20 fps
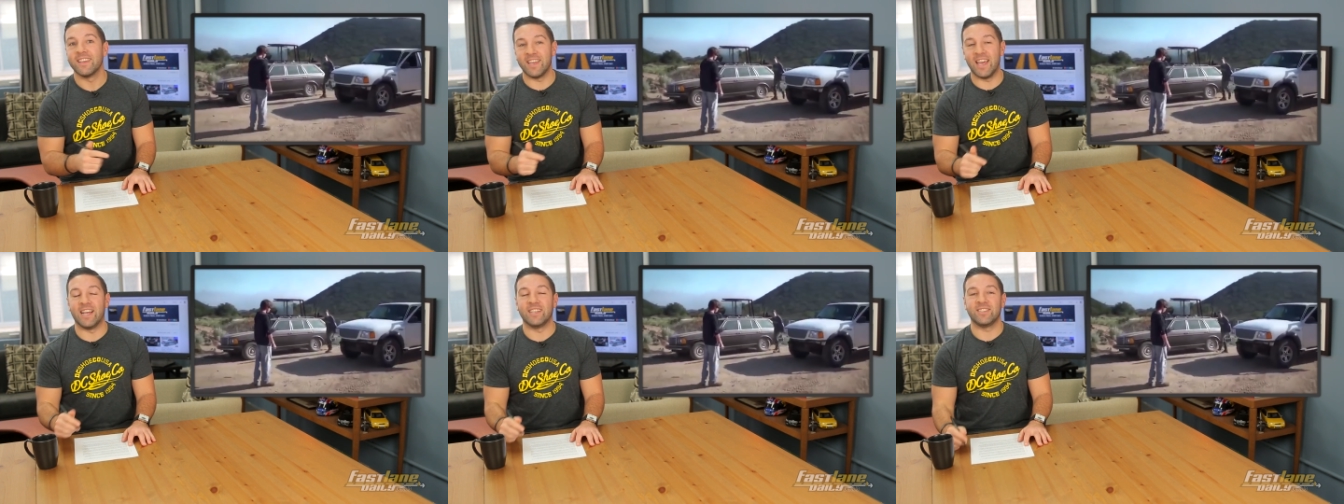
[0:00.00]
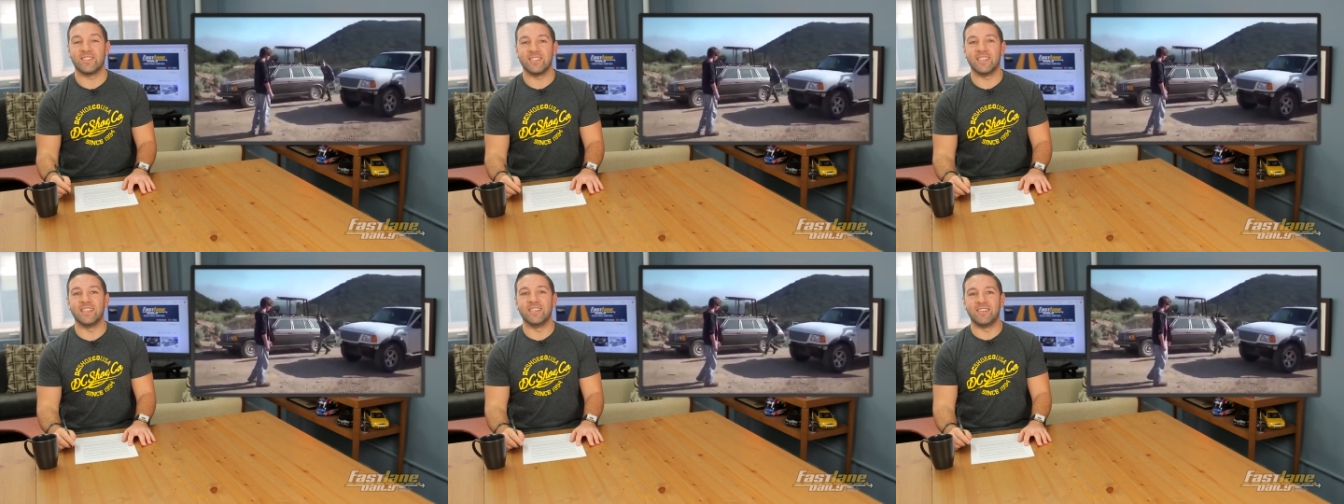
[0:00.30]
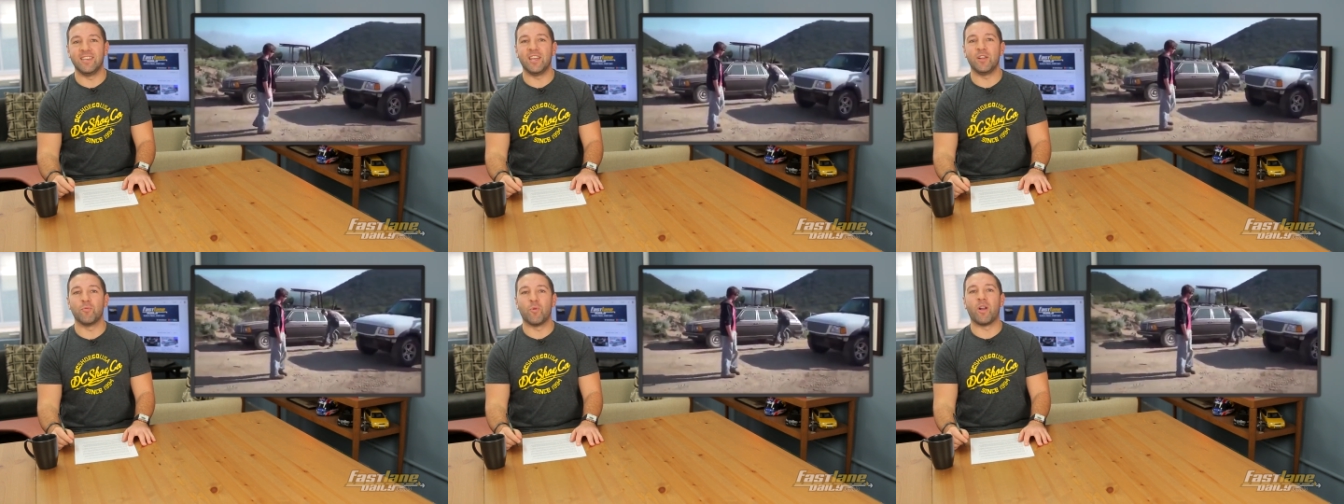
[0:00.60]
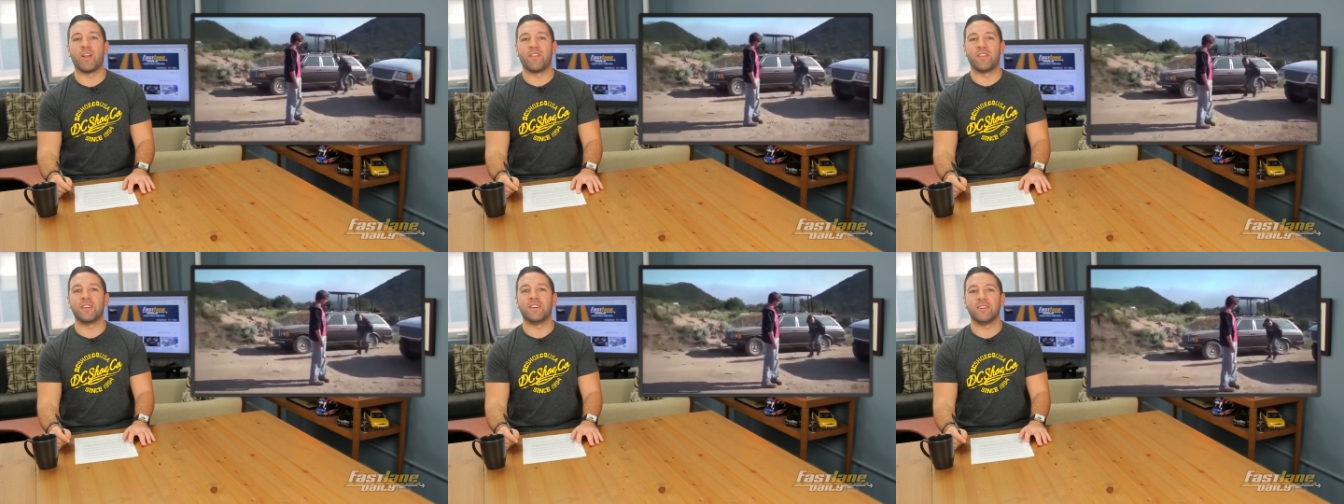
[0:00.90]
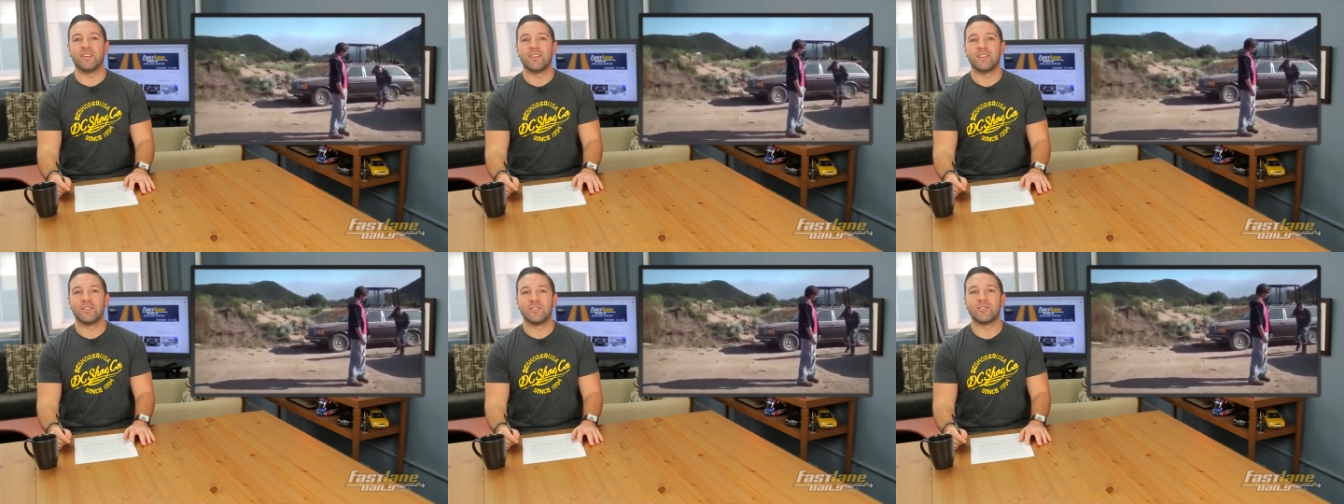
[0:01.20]
Yes, indeed, one of
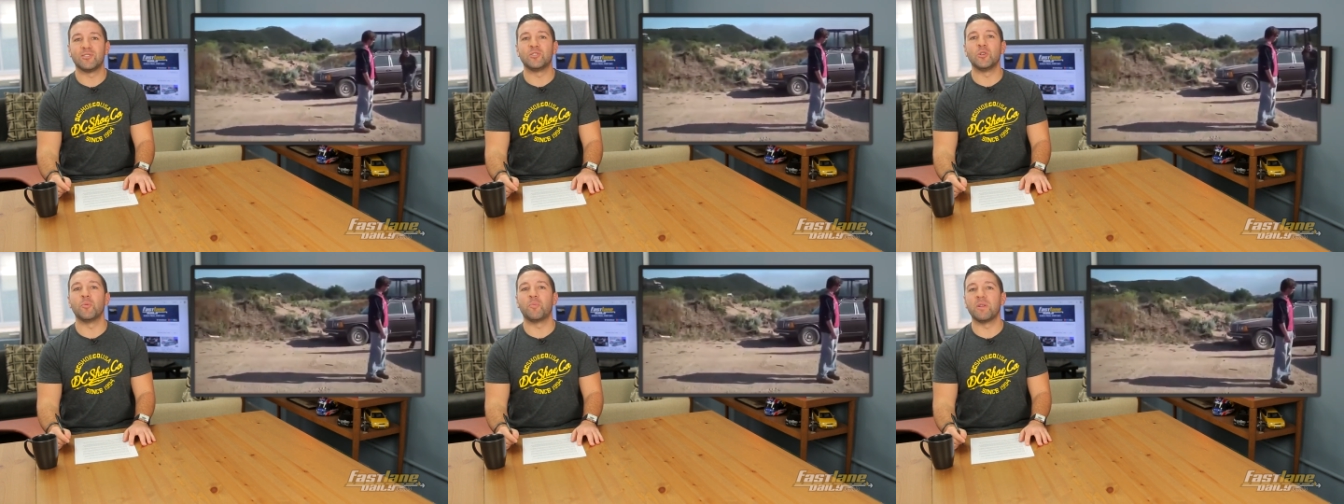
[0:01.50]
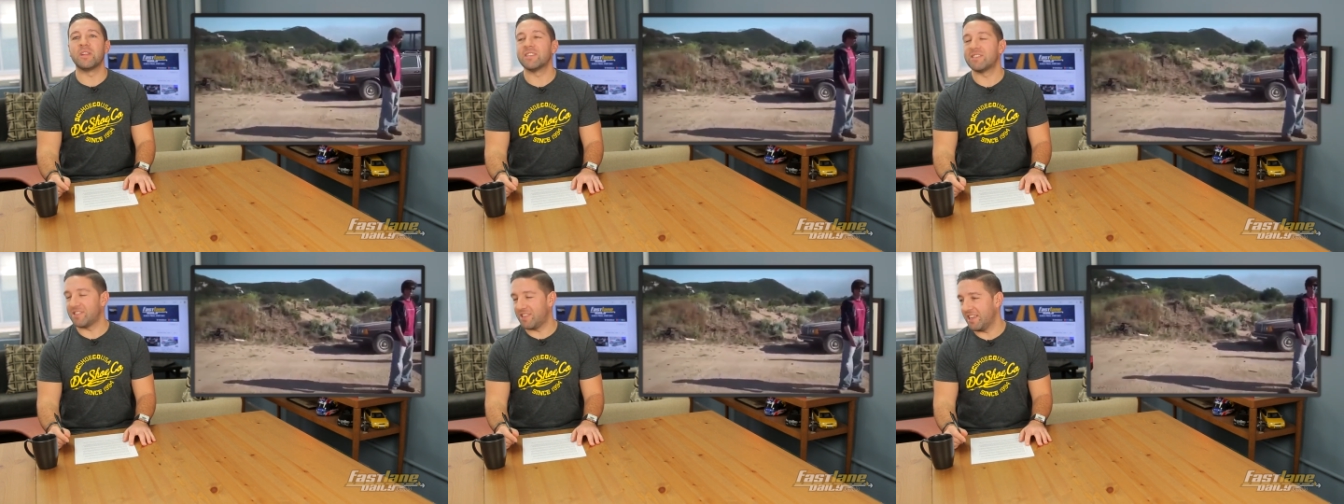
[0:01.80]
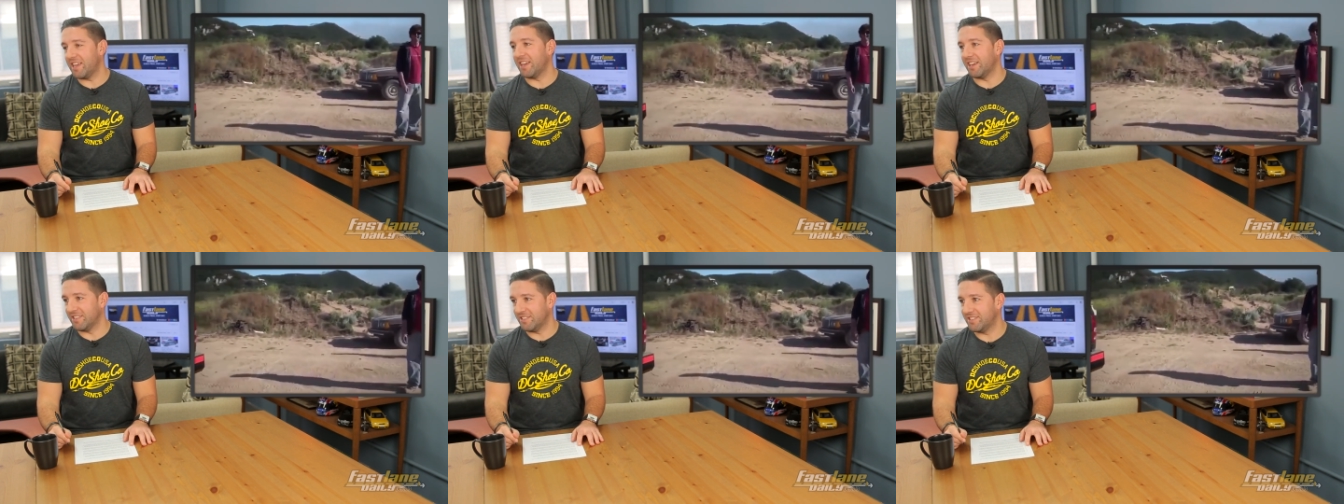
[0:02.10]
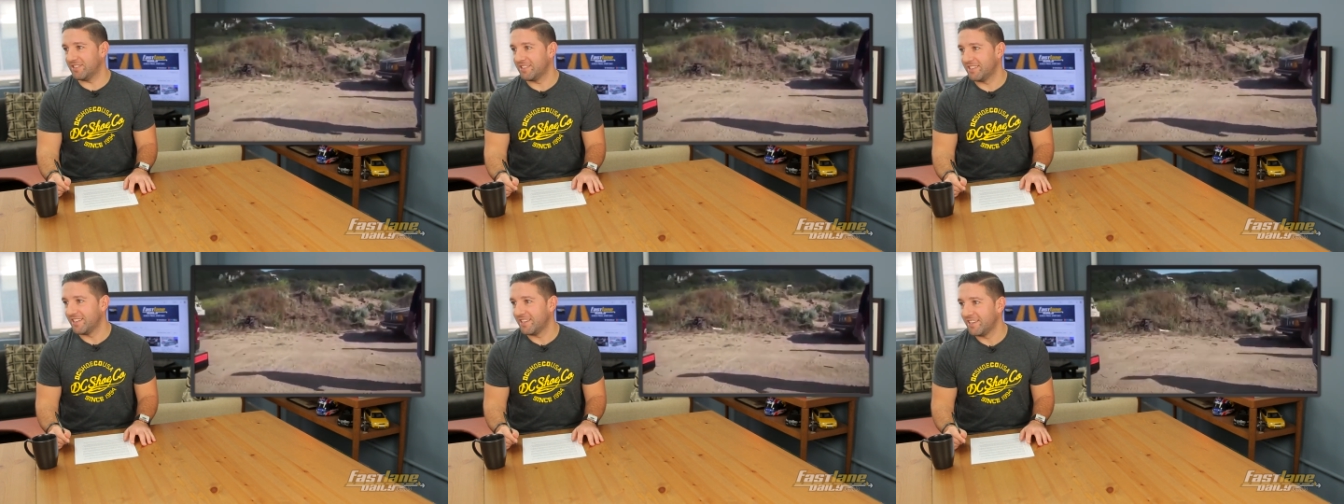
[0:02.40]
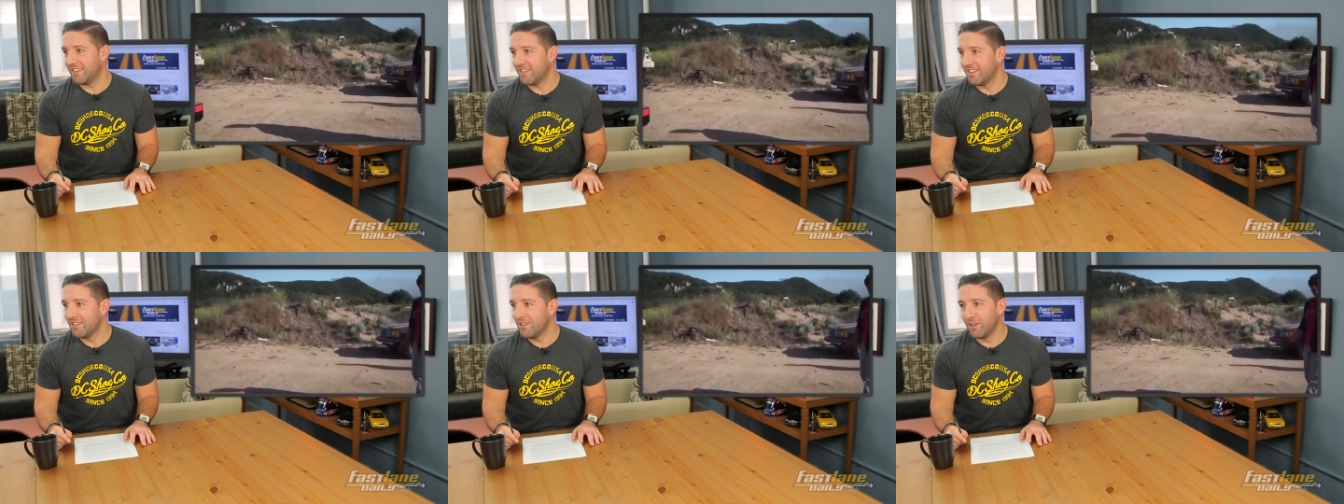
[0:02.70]
the stupidest things.
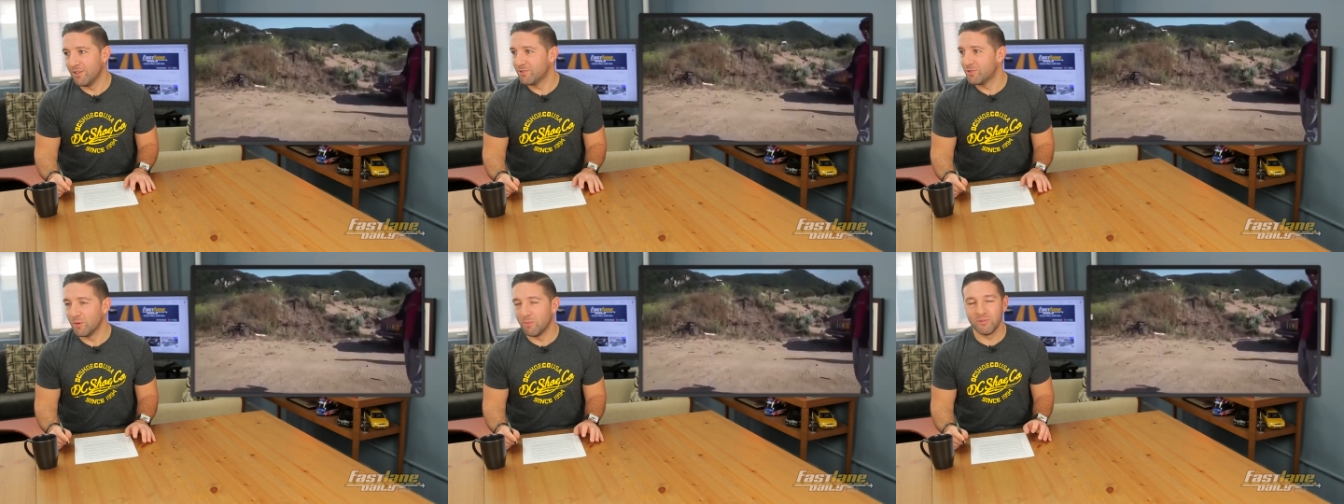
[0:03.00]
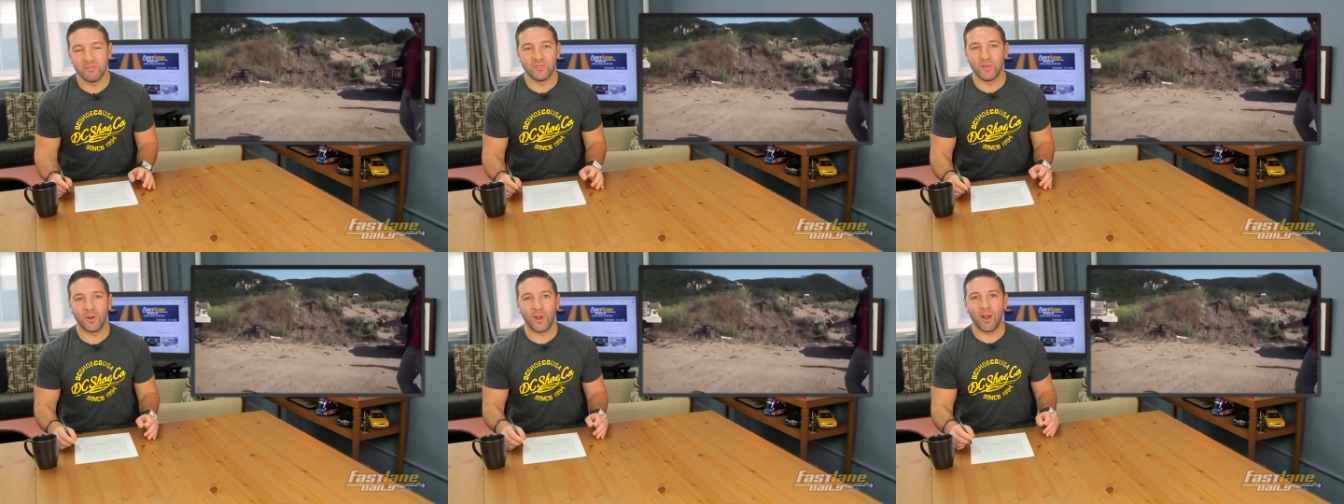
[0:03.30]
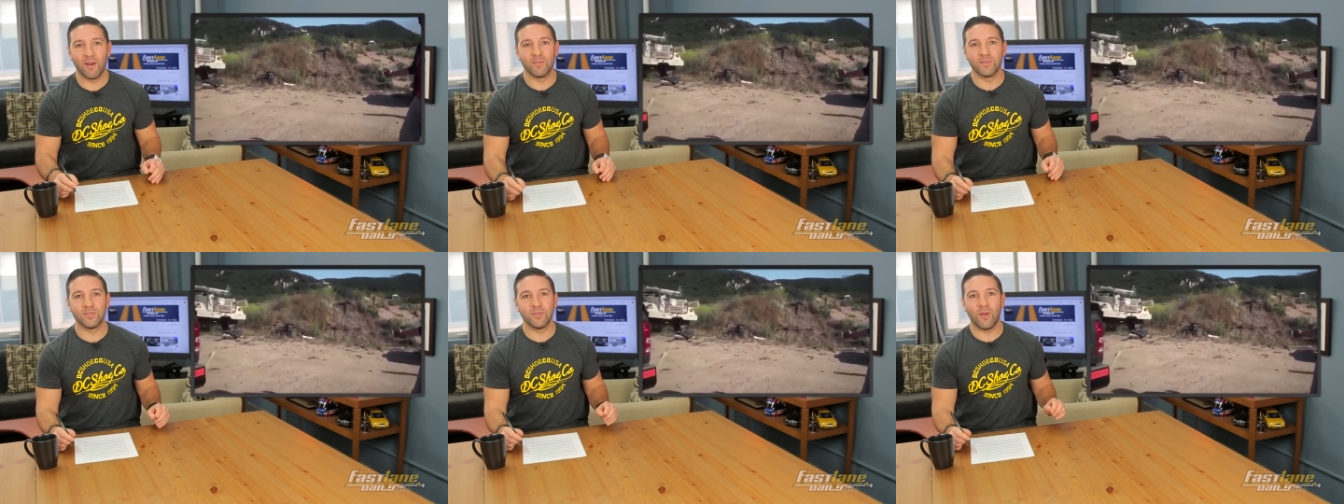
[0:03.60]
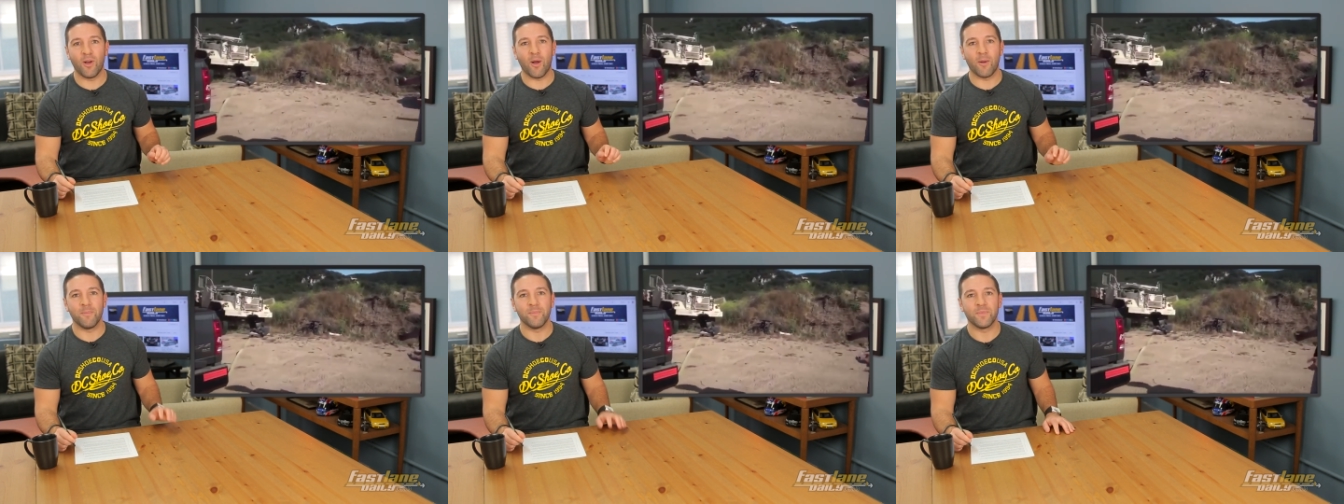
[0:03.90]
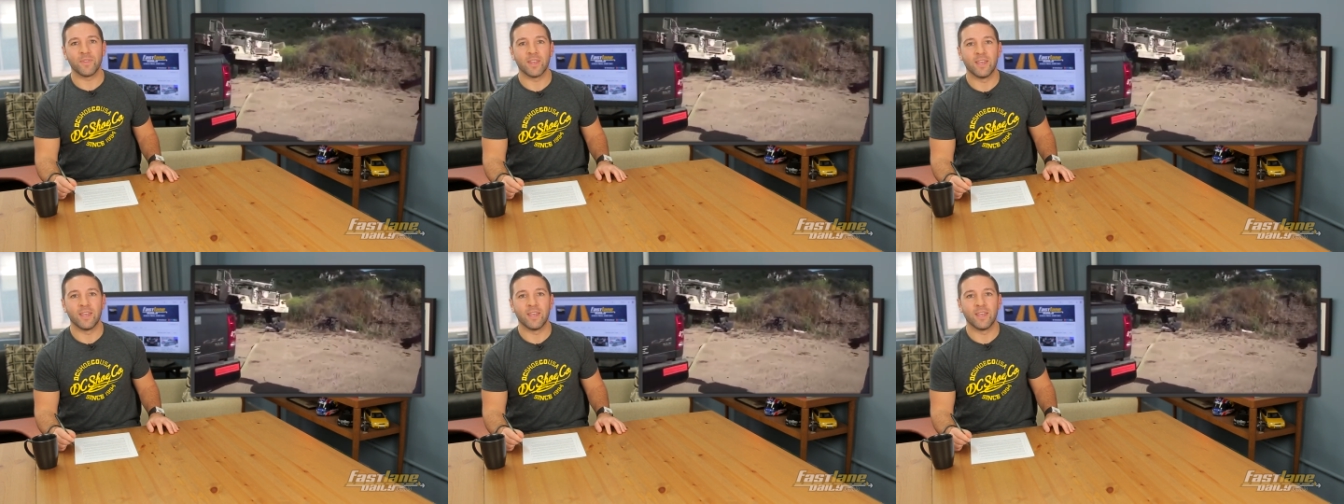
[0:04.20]
The stupidest thing I ever saw.